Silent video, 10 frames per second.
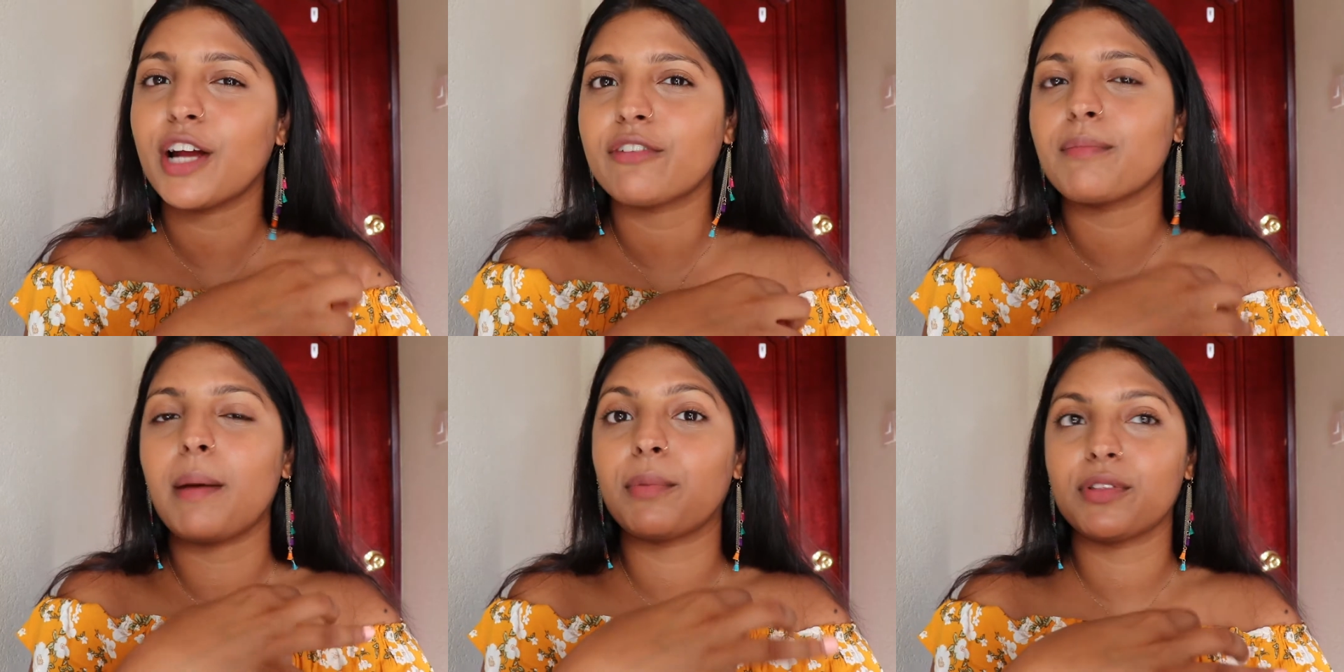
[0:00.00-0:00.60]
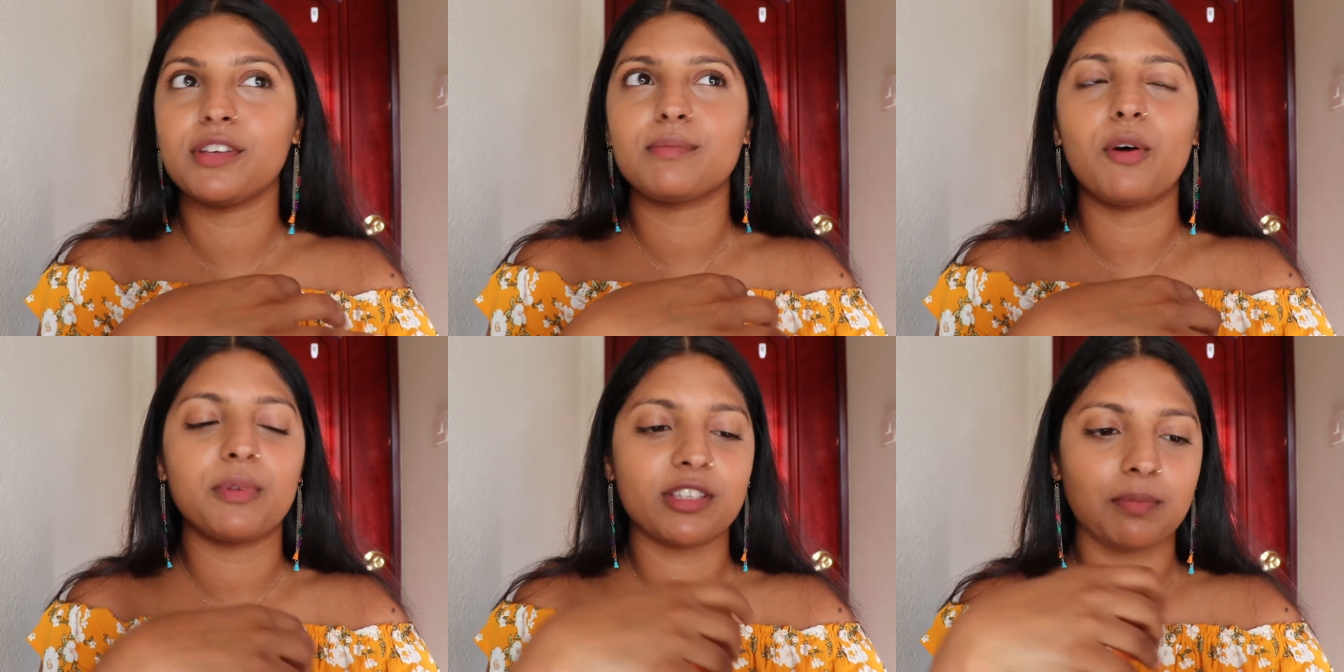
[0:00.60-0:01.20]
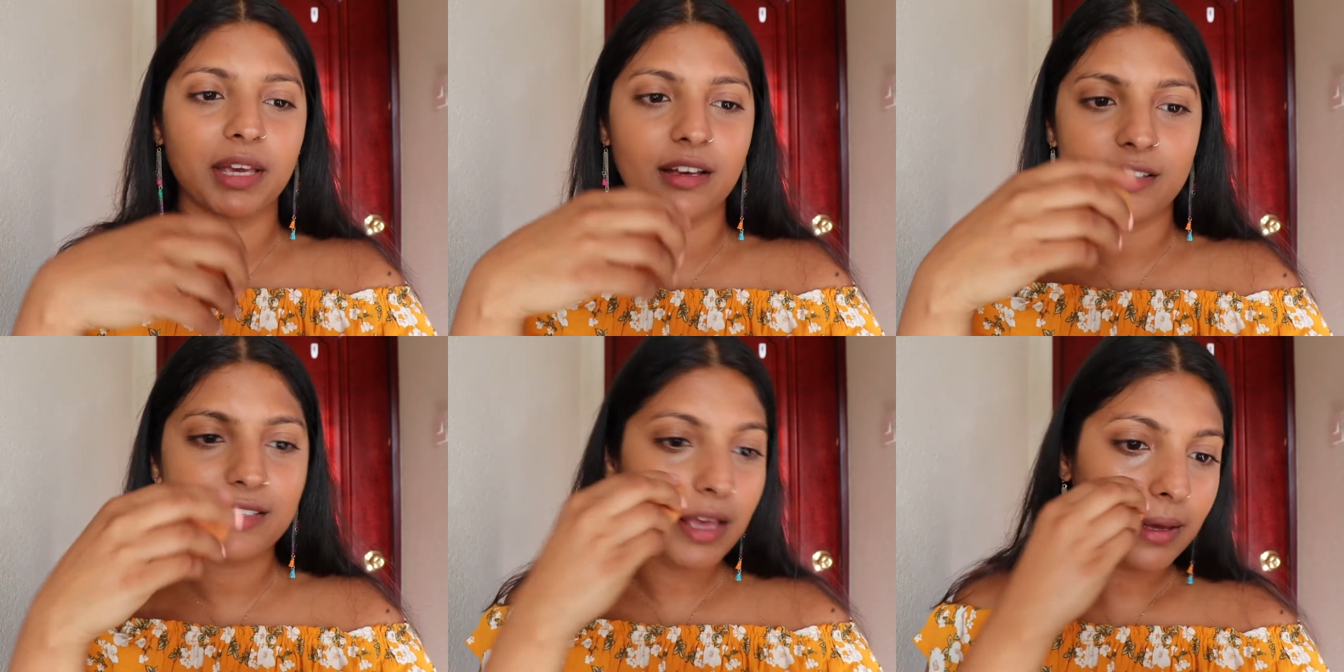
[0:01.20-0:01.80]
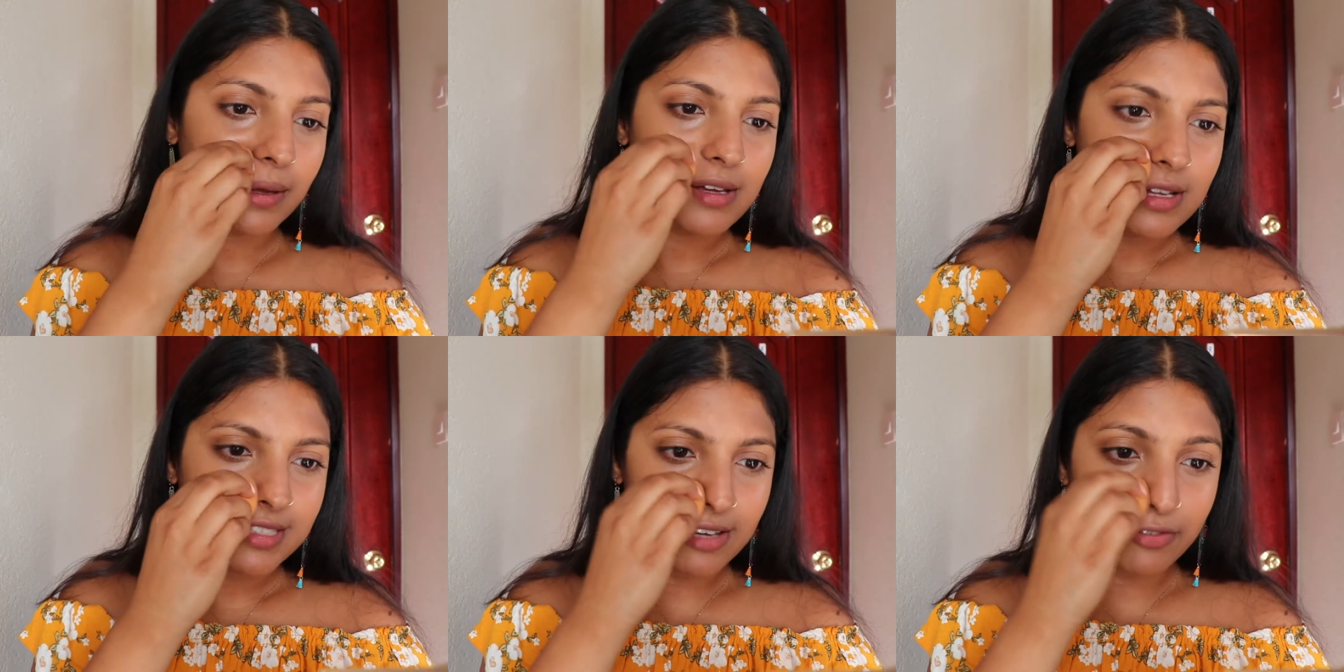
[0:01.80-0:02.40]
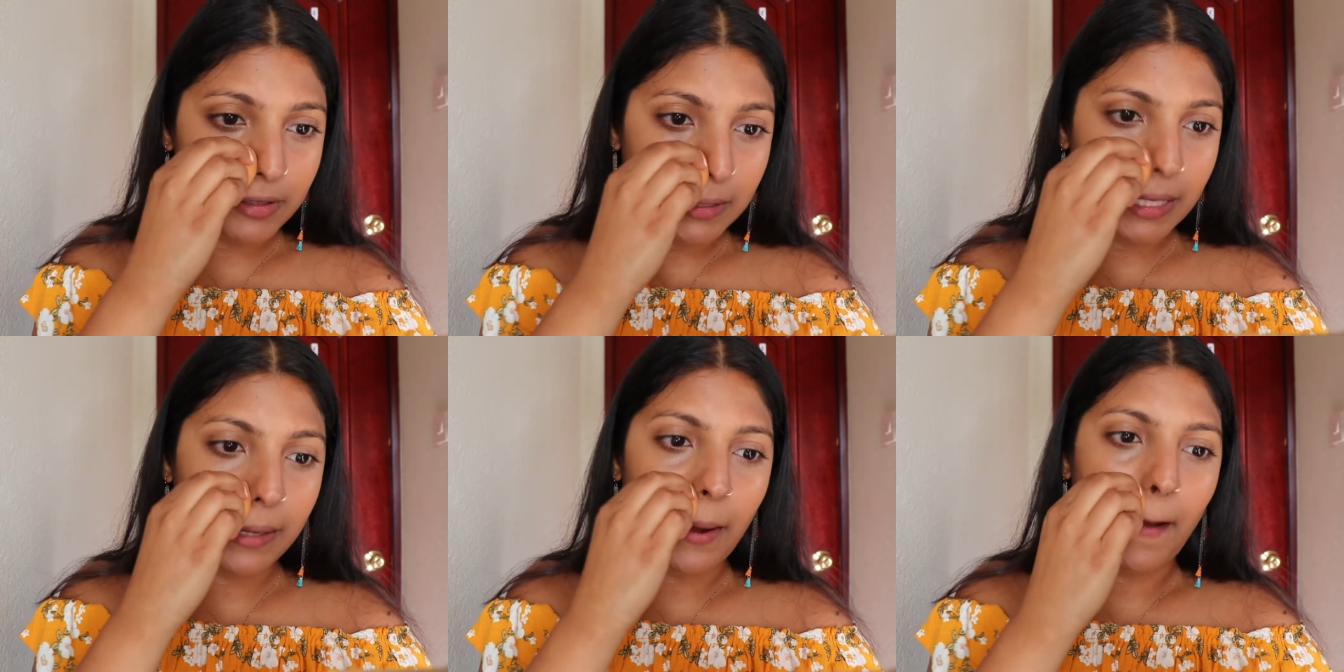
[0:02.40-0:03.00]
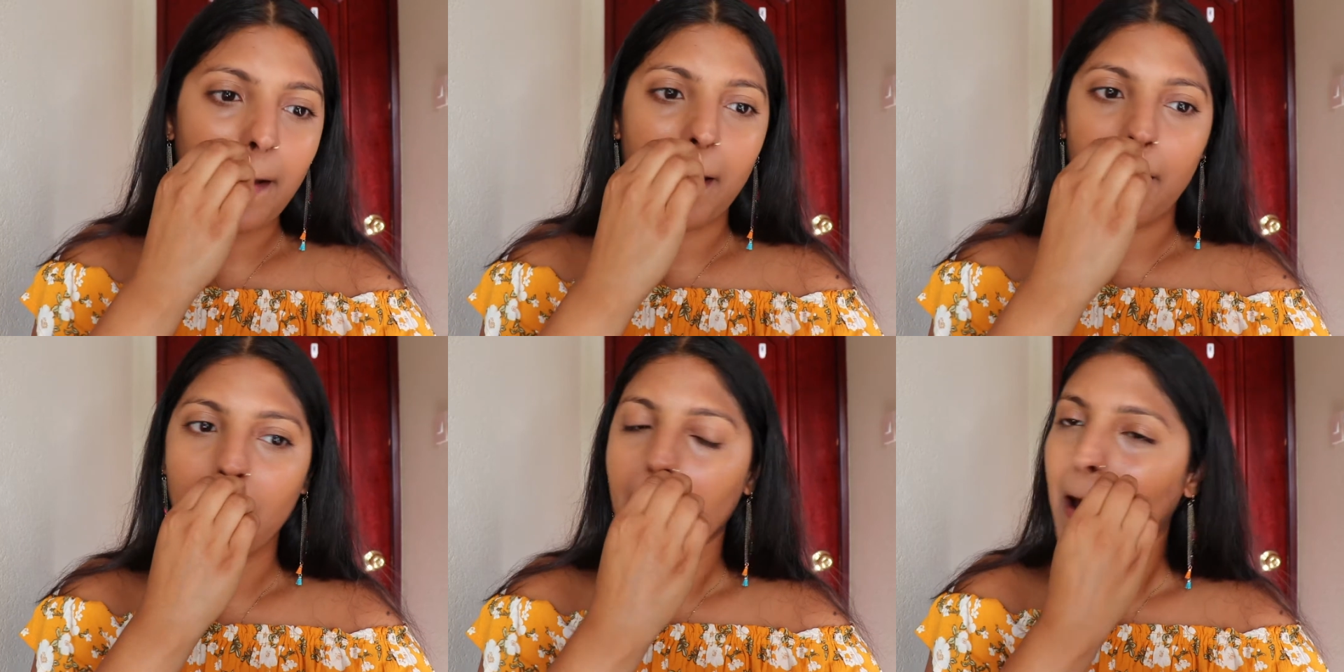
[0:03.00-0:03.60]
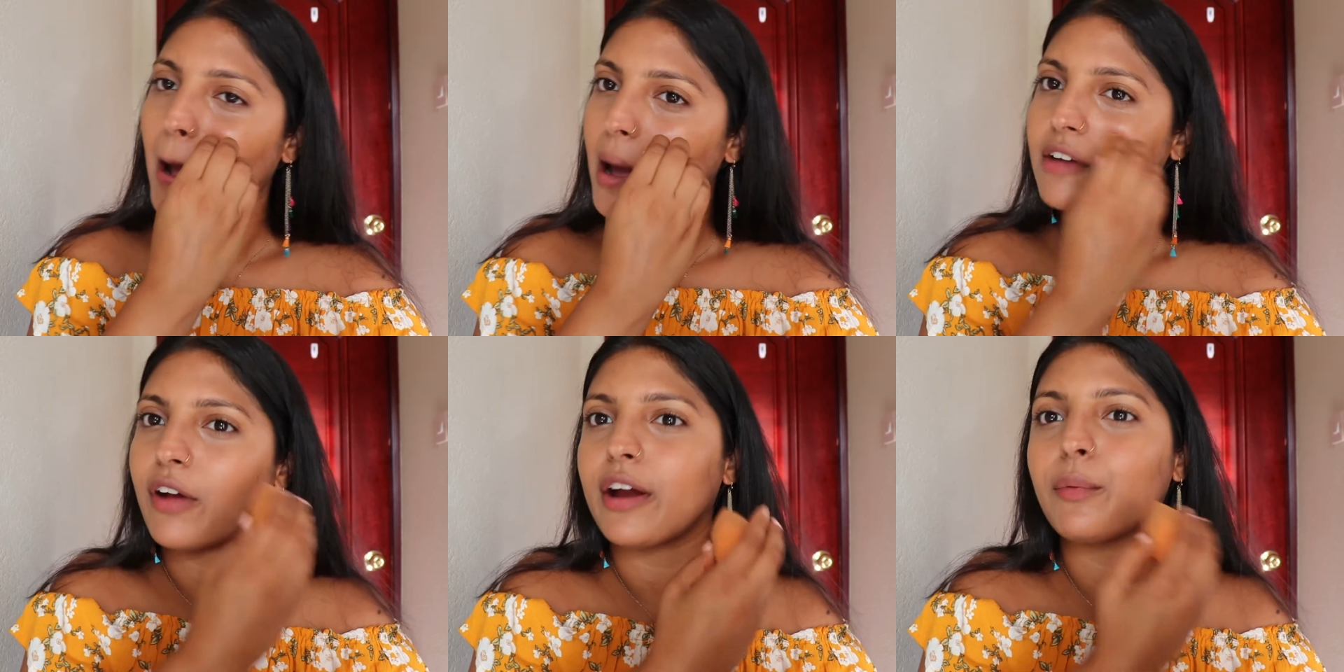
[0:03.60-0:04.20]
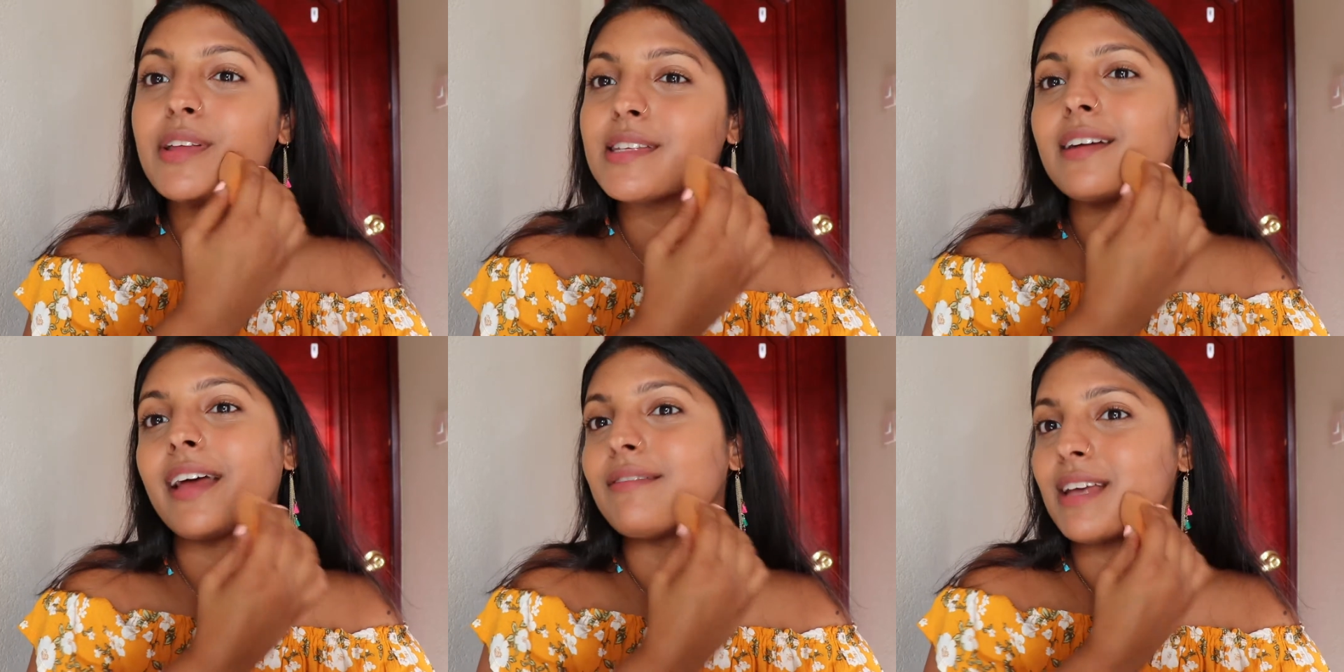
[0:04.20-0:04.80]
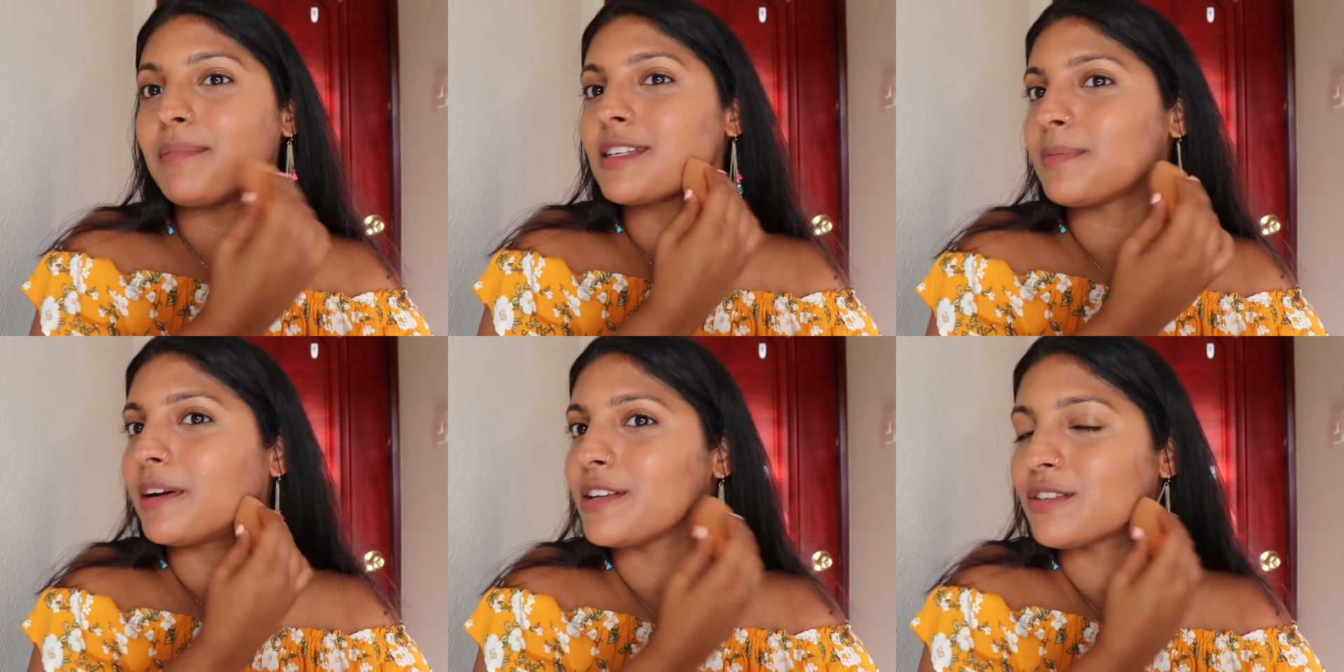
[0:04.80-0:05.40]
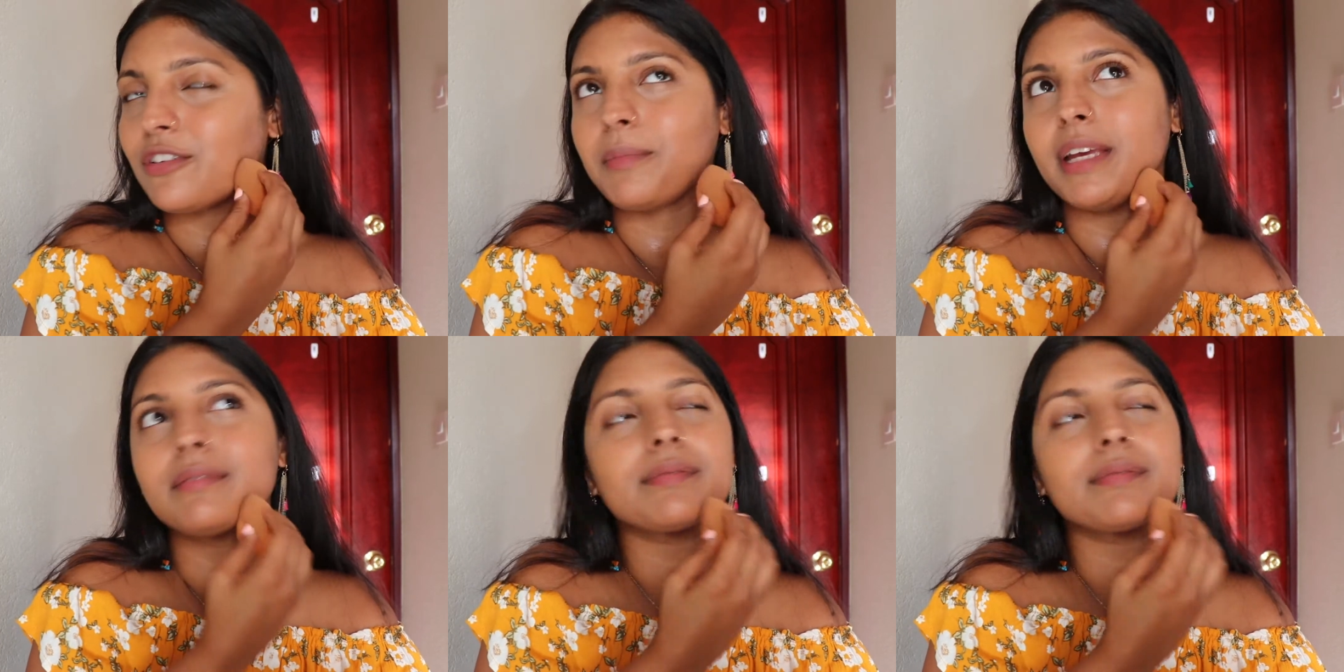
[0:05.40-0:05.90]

I remember these moments because definitely a very once-in-a-lifetime experience for me.